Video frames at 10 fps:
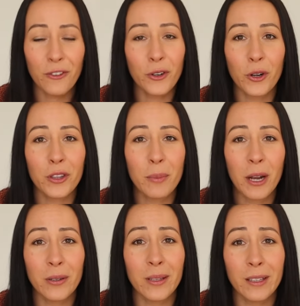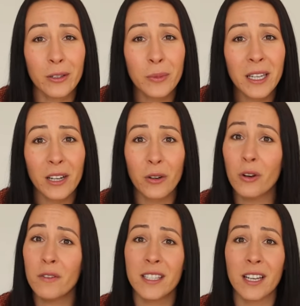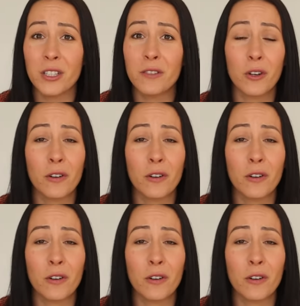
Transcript: foot on the pedal a little bit and all of a sudden you've